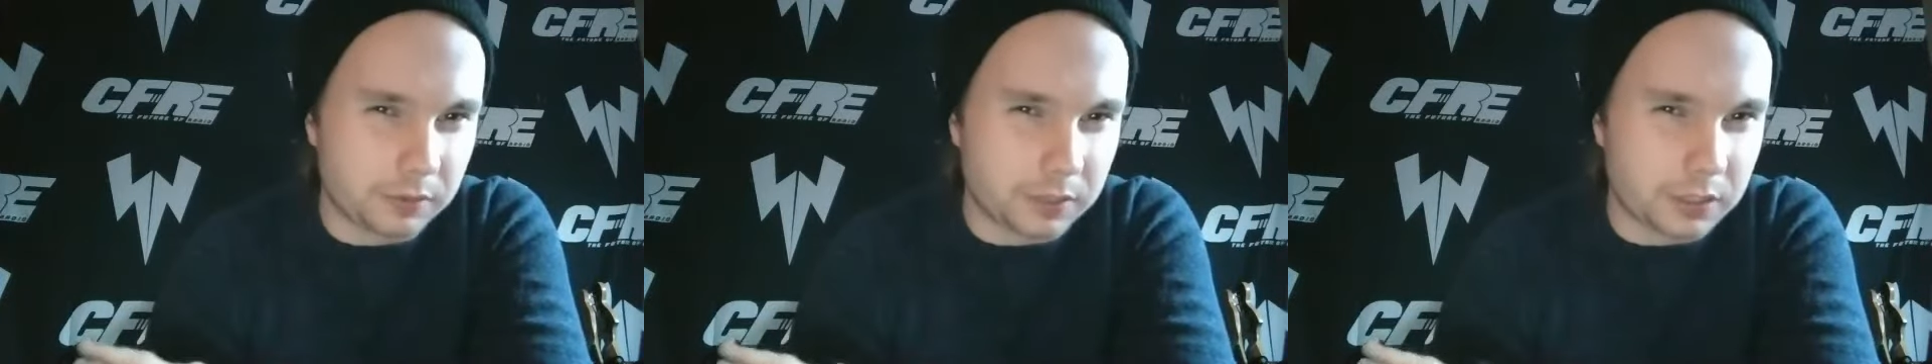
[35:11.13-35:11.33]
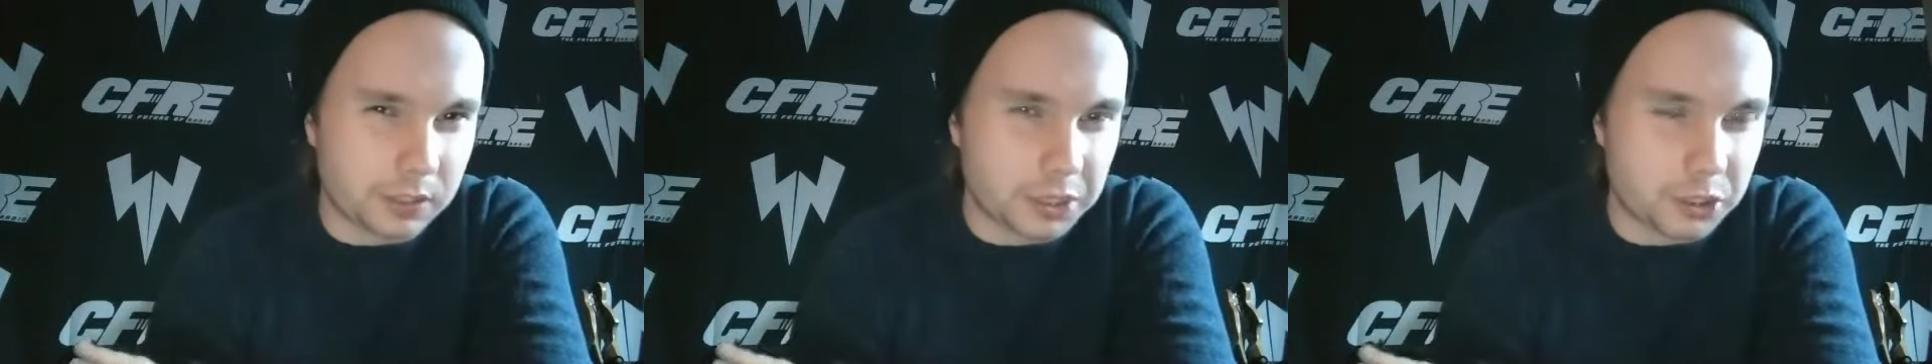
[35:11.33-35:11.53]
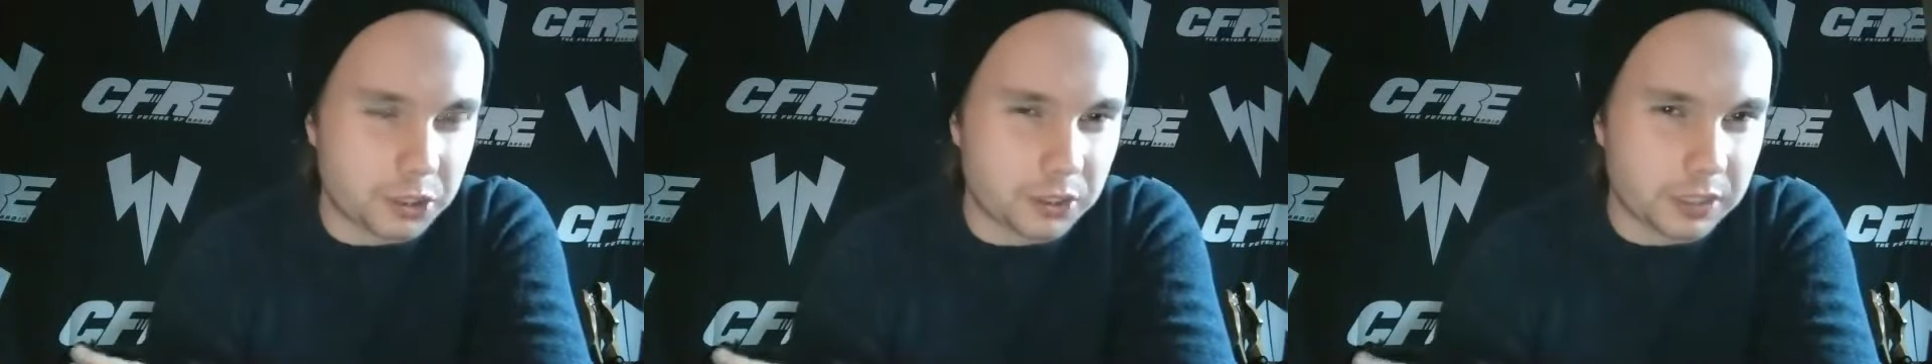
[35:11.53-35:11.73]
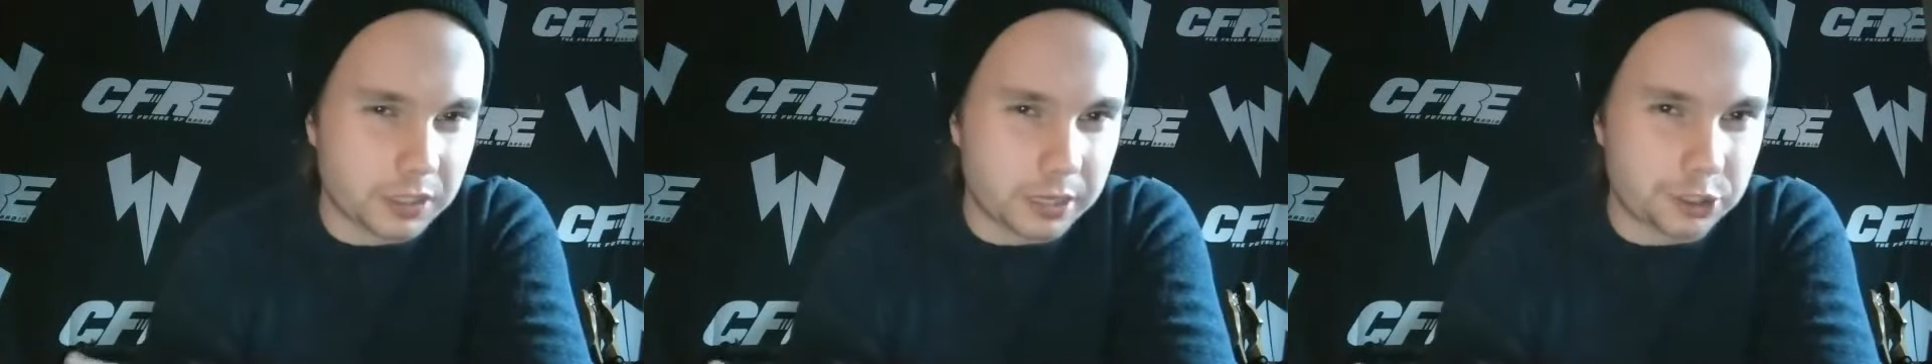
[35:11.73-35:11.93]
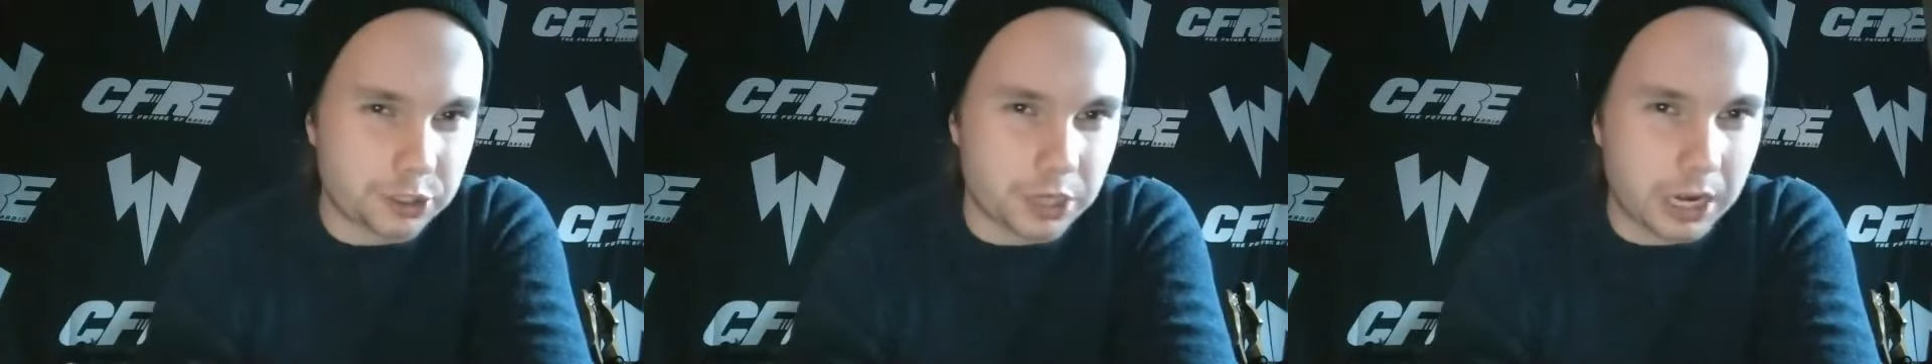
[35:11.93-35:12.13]
decisions
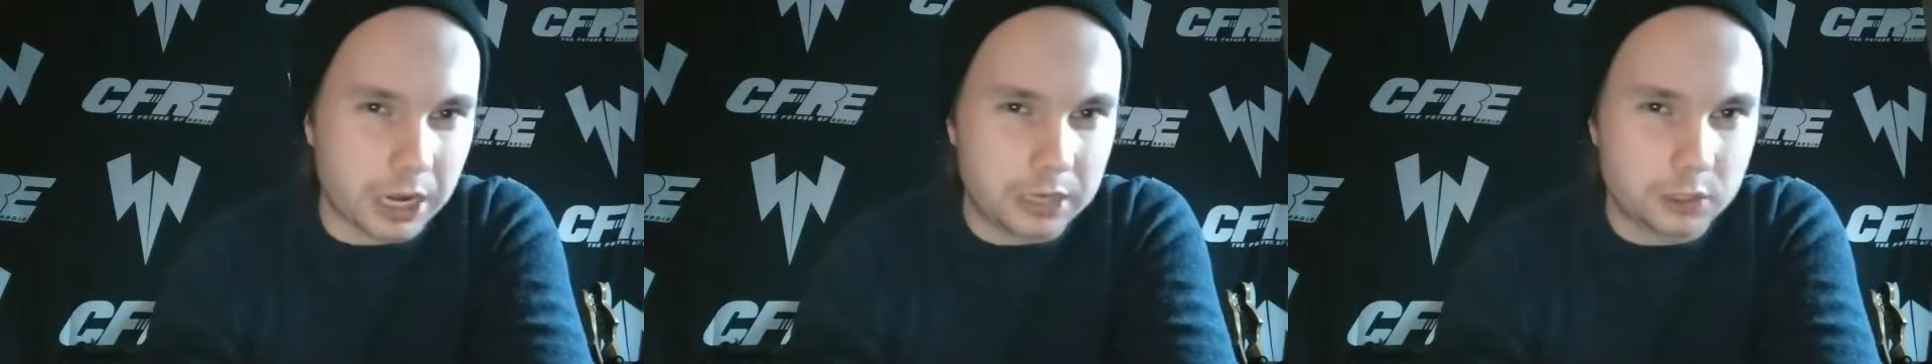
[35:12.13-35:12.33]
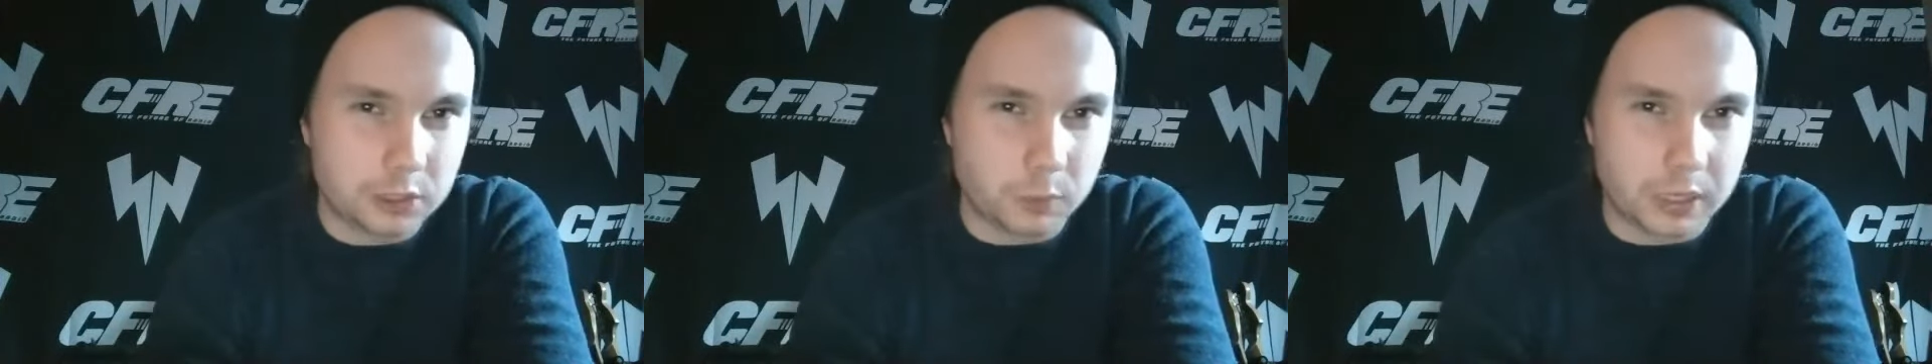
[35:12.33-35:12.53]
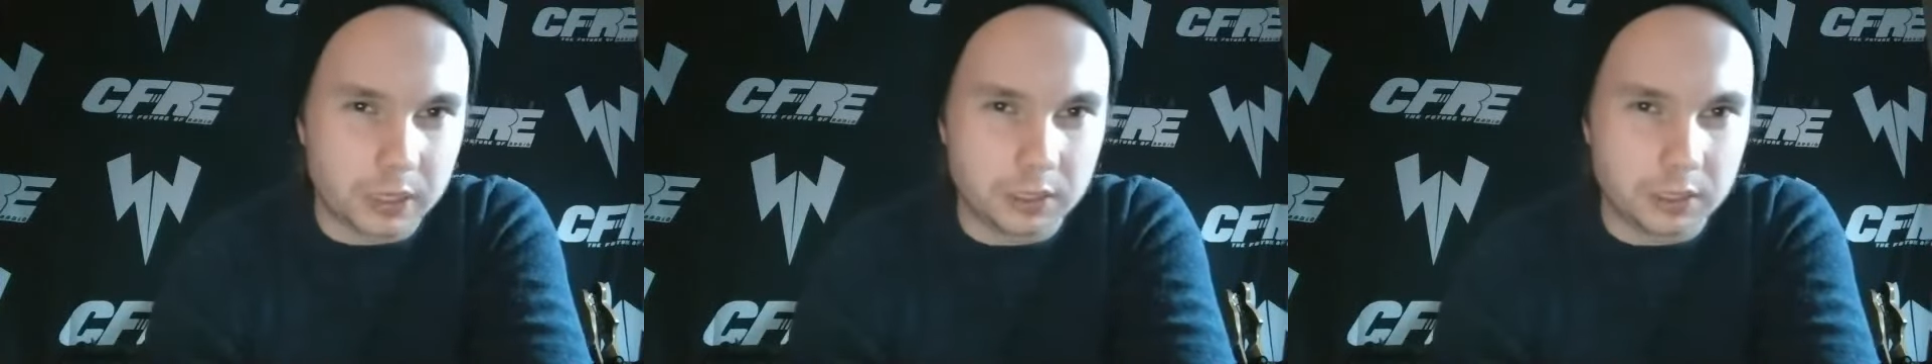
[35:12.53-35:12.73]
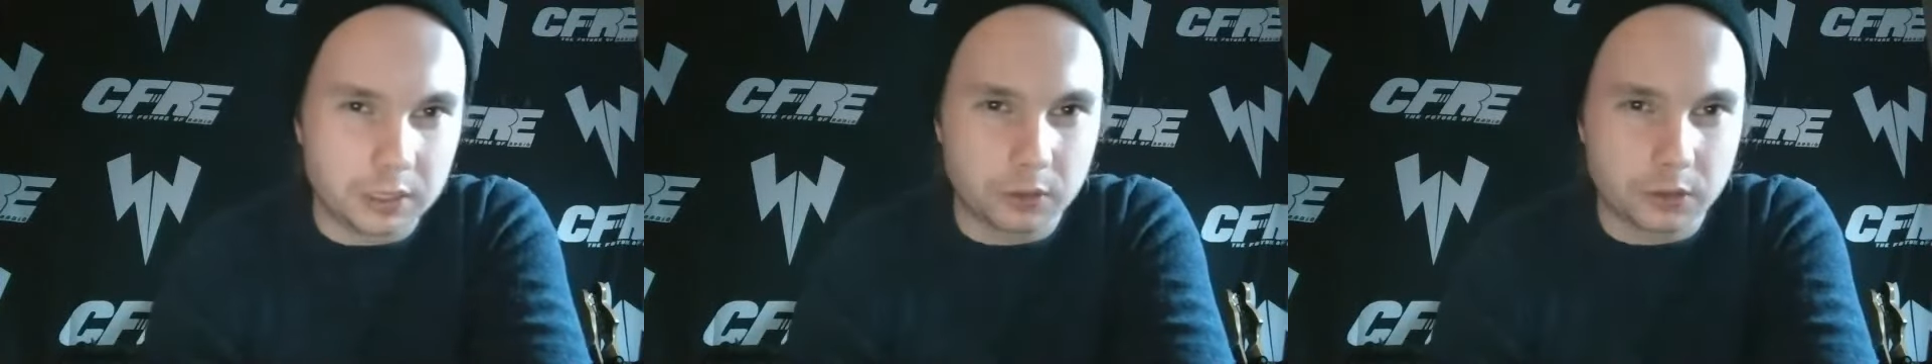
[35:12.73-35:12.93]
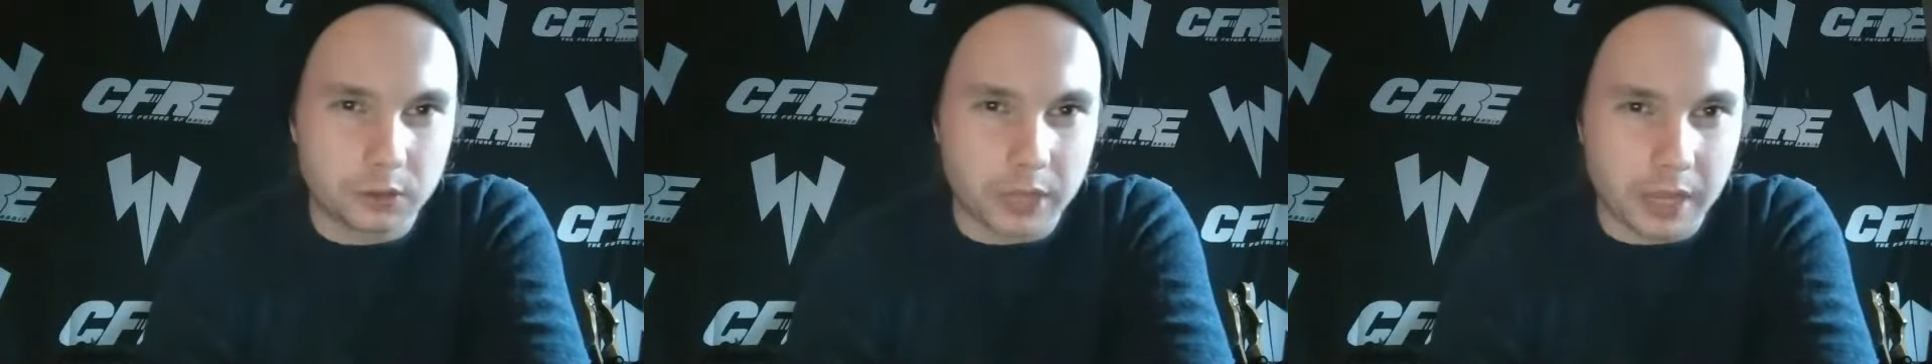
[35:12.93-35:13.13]
that changed when you